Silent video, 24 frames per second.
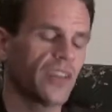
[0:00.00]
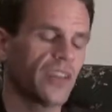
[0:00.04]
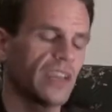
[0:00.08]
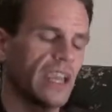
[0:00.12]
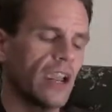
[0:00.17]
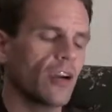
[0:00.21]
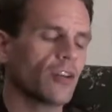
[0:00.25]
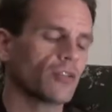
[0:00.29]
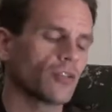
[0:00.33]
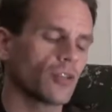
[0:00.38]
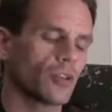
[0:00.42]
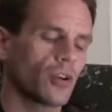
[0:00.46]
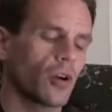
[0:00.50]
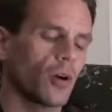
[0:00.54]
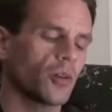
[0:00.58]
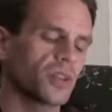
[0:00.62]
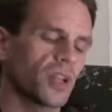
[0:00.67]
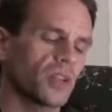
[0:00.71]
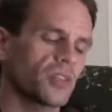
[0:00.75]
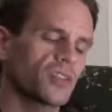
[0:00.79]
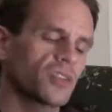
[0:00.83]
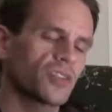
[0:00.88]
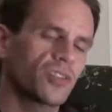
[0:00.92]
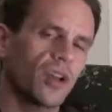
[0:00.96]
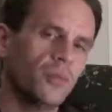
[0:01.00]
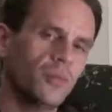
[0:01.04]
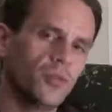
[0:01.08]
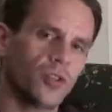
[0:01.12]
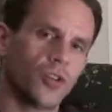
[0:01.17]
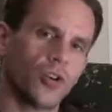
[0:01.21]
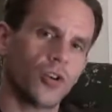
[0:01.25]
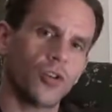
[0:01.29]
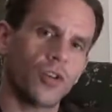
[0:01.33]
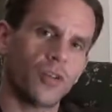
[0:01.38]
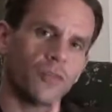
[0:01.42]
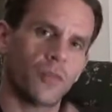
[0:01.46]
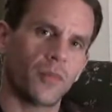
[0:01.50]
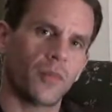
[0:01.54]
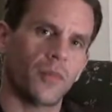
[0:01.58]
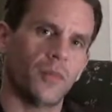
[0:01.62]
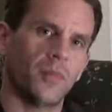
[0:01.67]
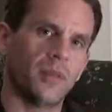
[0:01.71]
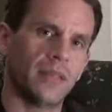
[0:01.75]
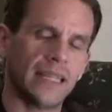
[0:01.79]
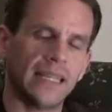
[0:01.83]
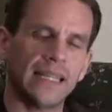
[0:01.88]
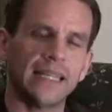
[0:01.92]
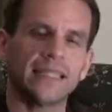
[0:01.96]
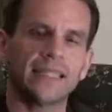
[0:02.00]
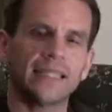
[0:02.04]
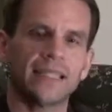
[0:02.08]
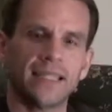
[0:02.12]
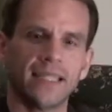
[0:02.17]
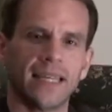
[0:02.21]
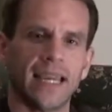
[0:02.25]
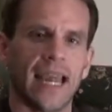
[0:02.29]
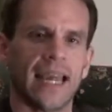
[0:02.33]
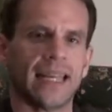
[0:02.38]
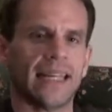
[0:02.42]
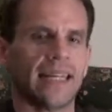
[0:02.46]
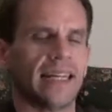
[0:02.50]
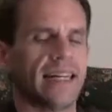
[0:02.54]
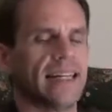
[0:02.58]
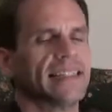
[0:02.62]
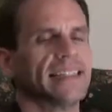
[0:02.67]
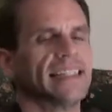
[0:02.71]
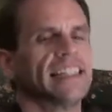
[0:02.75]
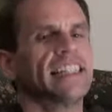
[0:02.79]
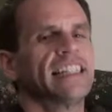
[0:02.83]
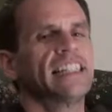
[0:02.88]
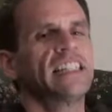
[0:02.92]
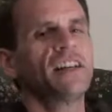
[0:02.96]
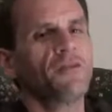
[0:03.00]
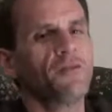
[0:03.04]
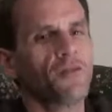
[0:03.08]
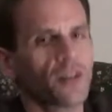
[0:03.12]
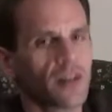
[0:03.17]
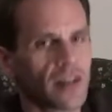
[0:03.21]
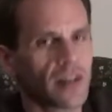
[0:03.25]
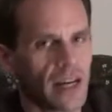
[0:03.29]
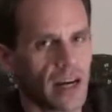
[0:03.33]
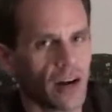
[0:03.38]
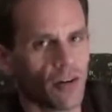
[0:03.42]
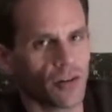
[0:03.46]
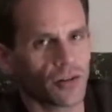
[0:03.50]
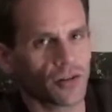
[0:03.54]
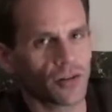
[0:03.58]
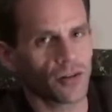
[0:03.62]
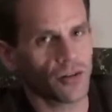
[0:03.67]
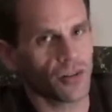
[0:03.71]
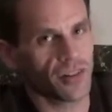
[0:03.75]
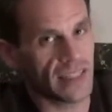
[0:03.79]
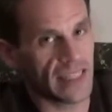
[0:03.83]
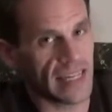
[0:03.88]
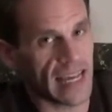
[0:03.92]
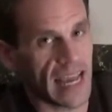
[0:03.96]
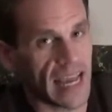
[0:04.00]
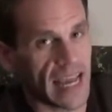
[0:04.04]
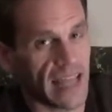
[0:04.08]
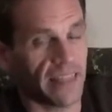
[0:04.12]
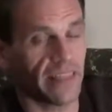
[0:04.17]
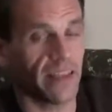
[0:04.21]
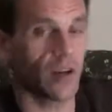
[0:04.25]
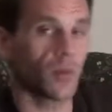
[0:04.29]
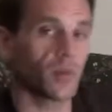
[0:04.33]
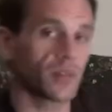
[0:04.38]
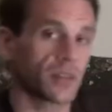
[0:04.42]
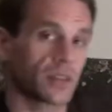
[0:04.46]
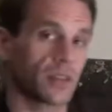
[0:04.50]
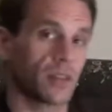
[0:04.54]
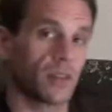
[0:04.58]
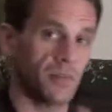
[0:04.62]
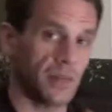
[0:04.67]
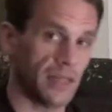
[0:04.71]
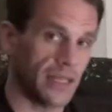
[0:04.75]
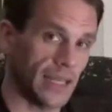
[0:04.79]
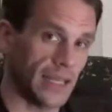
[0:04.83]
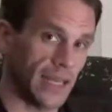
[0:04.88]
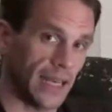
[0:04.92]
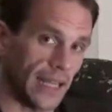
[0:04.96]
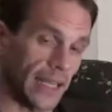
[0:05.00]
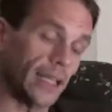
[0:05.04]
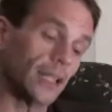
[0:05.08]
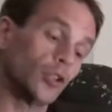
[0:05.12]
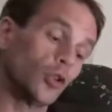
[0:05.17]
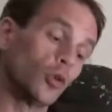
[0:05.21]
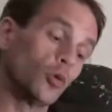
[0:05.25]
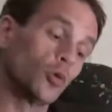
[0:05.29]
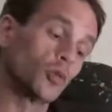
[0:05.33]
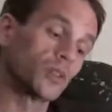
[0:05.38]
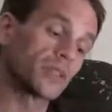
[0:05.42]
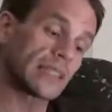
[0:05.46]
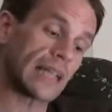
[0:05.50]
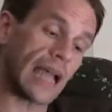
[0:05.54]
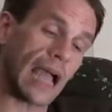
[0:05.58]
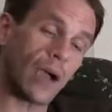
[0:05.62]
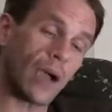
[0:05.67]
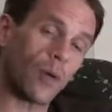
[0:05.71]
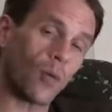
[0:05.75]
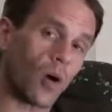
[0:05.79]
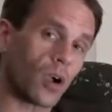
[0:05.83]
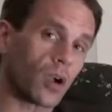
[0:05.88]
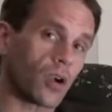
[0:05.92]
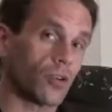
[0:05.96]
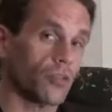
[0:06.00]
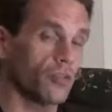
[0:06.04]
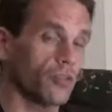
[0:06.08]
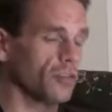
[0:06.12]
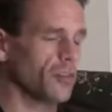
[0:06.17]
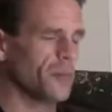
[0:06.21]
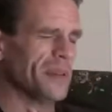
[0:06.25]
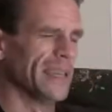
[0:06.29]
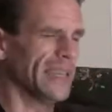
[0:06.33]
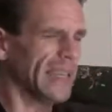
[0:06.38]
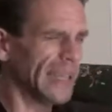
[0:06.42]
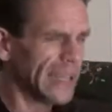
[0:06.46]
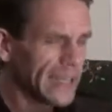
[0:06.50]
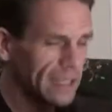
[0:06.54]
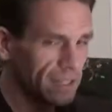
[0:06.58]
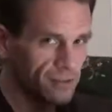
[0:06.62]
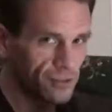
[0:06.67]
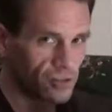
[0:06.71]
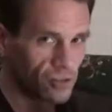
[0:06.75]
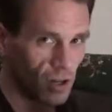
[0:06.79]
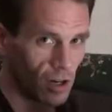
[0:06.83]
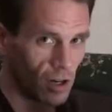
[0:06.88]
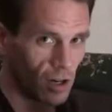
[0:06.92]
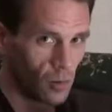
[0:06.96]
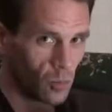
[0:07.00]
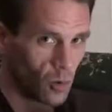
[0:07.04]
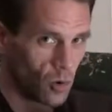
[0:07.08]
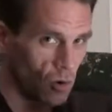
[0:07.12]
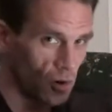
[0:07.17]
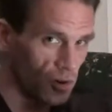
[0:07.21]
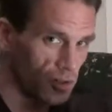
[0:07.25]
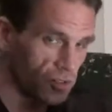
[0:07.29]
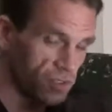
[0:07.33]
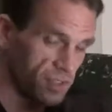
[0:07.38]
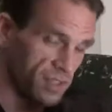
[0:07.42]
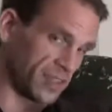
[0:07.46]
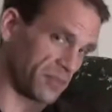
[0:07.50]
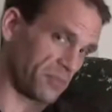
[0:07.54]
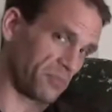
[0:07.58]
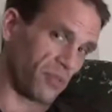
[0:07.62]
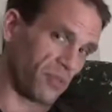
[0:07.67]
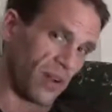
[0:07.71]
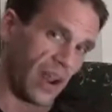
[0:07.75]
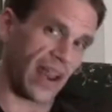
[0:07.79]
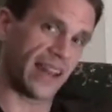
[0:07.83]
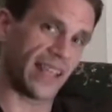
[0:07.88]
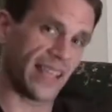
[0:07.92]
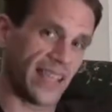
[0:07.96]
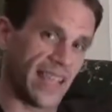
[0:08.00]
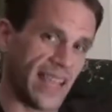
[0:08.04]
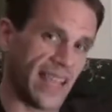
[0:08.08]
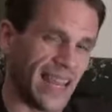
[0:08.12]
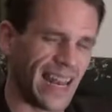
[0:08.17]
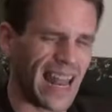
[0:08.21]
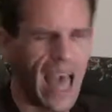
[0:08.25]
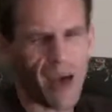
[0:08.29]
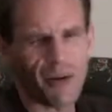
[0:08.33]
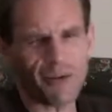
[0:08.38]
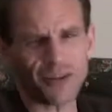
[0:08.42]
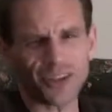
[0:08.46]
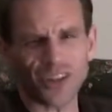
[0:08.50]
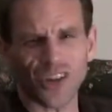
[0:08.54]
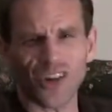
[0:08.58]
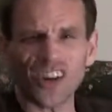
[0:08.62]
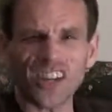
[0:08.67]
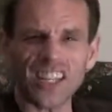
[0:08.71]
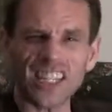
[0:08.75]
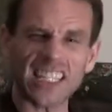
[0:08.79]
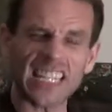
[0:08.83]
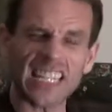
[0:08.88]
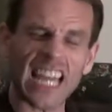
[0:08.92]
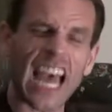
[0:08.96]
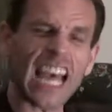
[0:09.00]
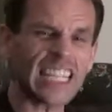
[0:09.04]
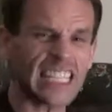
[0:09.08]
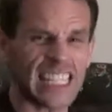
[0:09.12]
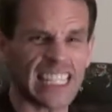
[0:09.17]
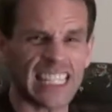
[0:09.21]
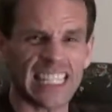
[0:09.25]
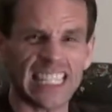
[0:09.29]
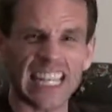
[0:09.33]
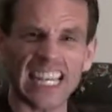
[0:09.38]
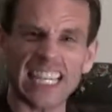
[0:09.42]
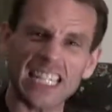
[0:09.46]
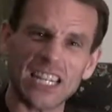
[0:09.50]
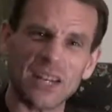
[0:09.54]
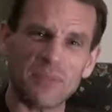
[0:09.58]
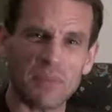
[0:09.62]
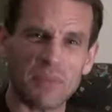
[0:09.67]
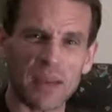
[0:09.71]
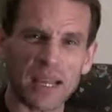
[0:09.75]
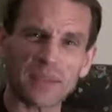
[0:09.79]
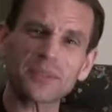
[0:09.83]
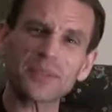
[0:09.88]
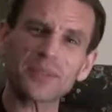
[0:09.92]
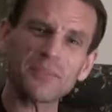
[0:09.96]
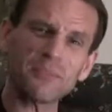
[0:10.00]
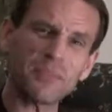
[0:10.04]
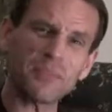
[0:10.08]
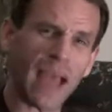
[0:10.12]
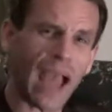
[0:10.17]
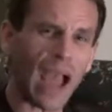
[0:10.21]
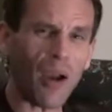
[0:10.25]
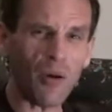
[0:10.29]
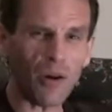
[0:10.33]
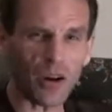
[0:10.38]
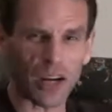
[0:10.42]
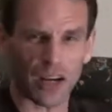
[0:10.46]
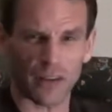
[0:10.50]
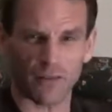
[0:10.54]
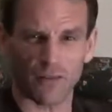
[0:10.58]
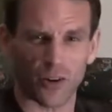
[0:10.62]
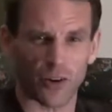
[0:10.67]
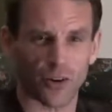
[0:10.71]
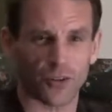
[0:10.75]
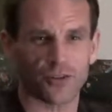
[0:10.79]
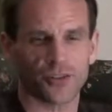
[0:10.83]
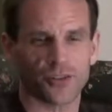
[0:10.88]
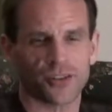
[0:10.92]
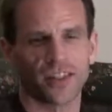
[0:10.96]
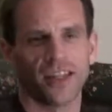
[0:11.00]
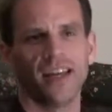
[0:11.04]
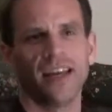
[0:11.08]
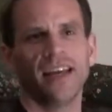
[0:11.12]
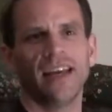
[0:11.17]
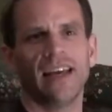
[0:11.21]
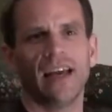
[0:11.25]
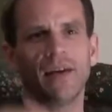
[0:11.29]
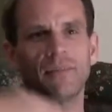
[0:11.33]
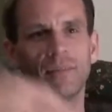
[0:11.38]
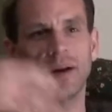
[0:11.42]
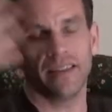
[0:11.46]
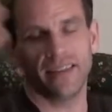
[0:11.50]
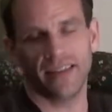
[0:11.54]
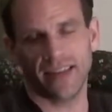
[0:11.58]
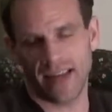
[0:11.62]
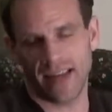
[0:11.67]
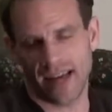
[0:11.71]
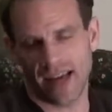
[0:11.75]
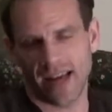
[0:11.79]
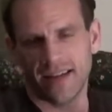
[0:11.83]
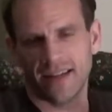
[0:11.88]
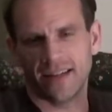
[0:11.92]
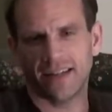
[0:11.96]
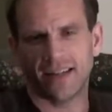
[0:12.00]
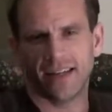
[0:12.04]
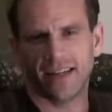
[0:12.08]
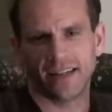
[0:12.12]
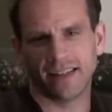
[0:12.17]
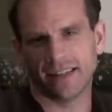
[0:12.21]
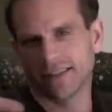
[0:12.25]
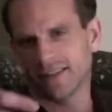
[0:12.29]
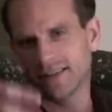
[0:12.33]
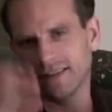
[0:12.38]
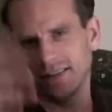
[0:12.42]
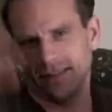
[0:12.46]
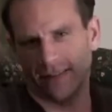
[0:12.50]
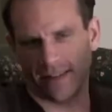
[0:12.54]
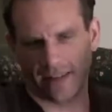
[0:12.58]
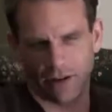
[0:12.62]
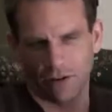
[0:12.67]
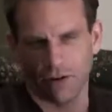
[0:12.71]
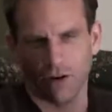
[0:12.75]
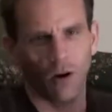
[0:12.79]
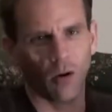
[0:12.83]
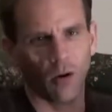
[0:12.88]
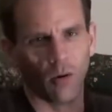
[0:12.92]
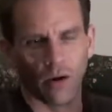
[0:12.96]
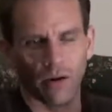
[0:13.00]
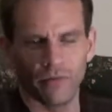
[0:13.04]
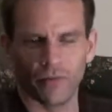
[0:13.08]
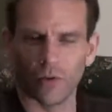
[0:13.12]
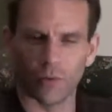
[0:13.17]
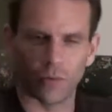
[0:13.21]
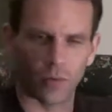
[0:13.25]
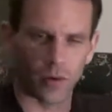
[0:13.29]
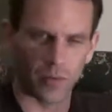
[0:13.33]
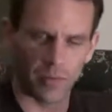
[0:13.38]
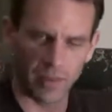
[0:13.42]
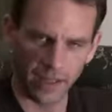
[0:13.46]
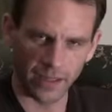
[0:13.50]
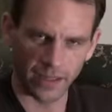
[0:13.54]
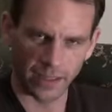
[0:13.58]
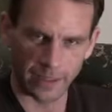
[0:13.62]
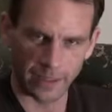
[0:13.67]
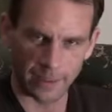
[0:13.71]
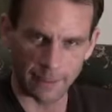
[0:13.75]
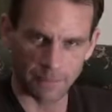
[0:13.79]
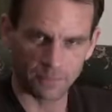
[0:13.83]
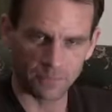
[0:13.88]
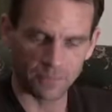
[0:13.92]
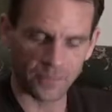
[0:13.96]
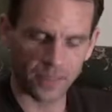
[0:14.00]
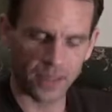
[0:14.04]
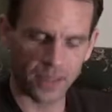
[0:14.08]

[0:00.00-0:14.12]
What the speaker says: The character goes on some journey from the beginning to the end, and he's a different character at the end than he was at the beginning. Luke Skywalker in the beginning of Star Wars is a bratty kid. I was going to the Toshi station to pick up some power converters. And by the end is a hero of the rebellion.